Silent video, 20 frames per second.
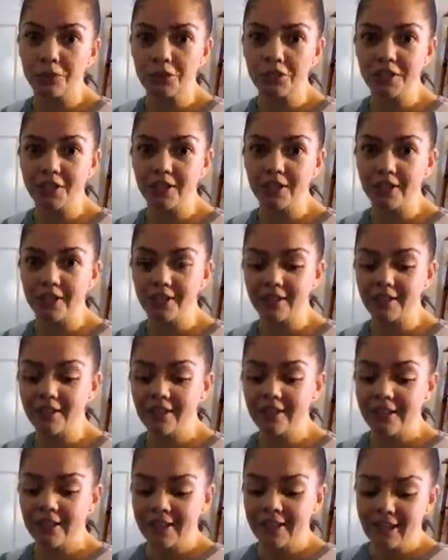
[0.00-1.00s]
appreciated.
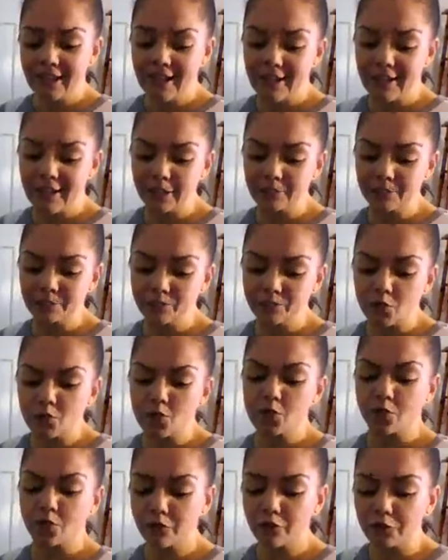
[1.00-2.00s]
Um,
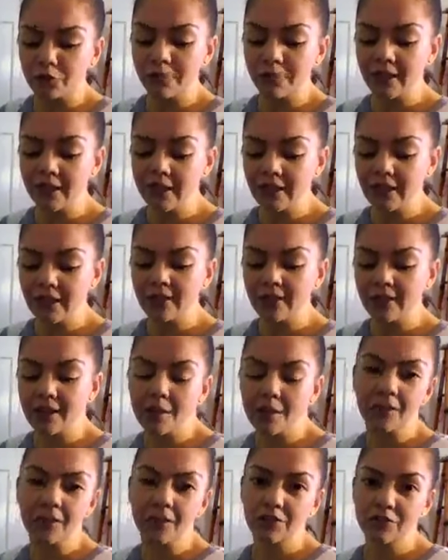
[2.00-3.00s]
so for me,
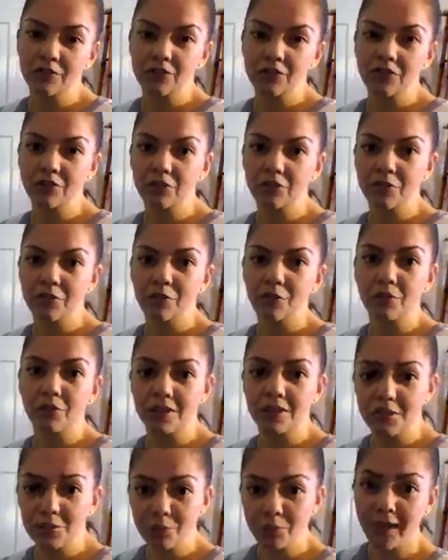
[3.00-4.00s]
coming to
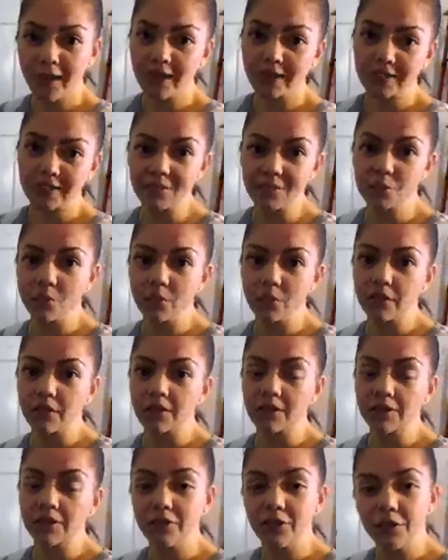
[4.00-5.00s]
this practice with
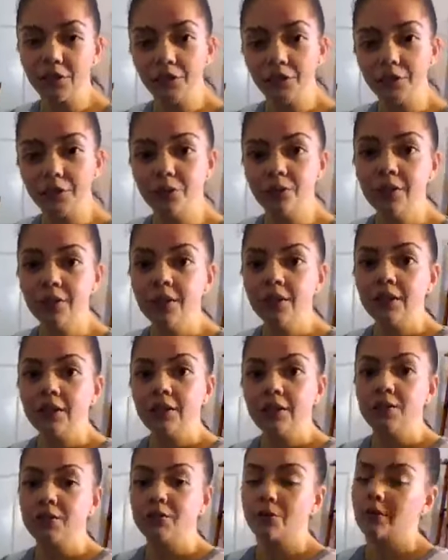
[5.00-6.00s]
all of you,
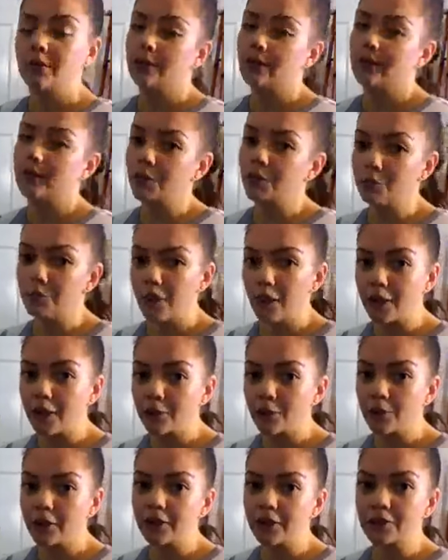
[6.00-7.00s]
doing a little
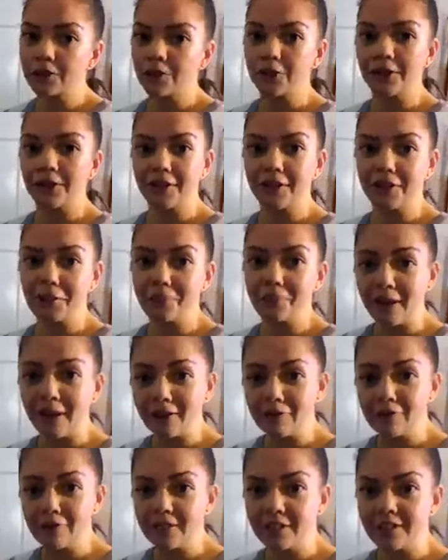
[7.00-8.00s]
breath work, doing a little
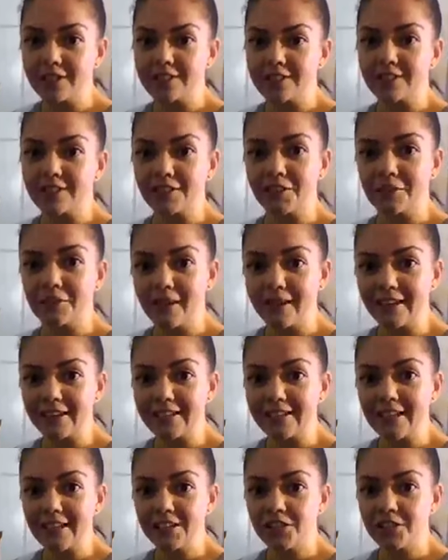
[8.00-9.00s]
mindfulness, a little
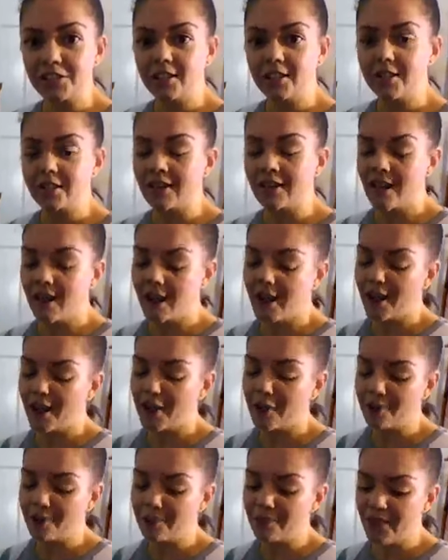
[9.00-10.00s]
meditation.
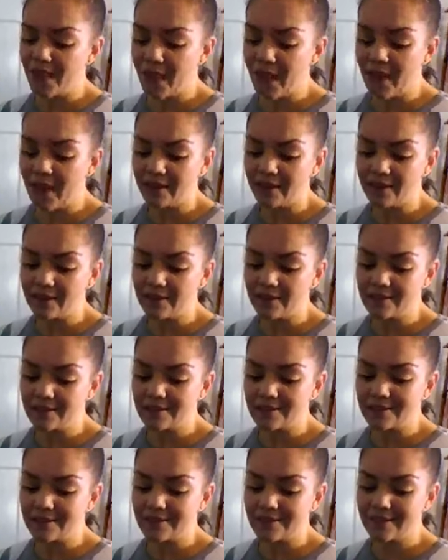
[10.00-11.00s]
Um, that
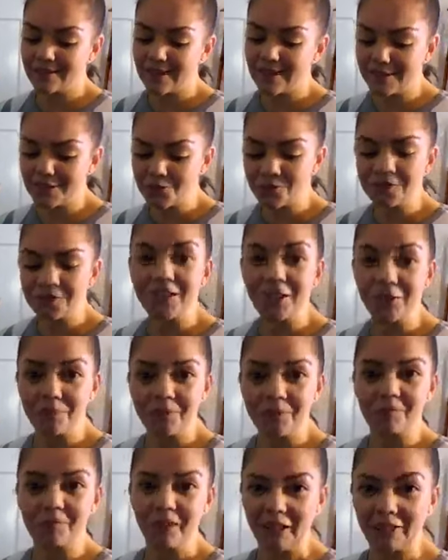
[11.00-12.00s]
is that's what's
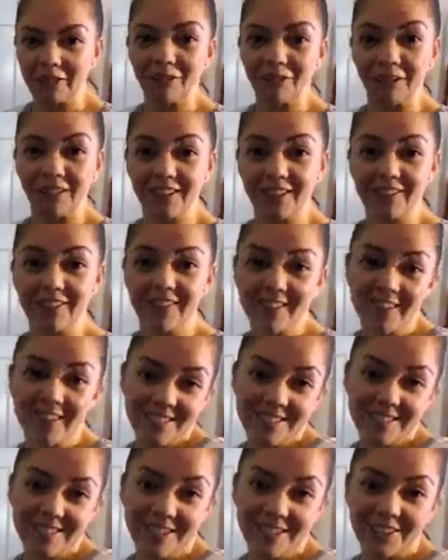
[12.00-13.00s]
helping me through all of
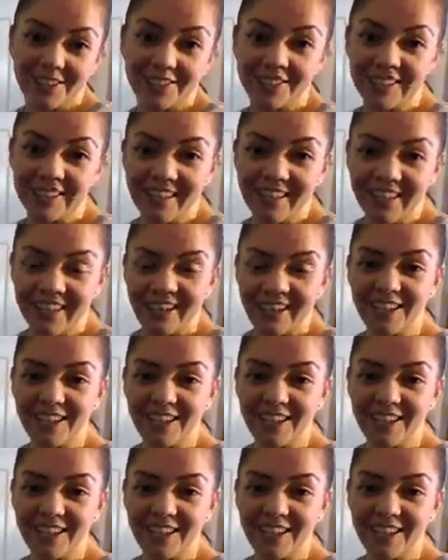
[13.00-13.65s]
this. So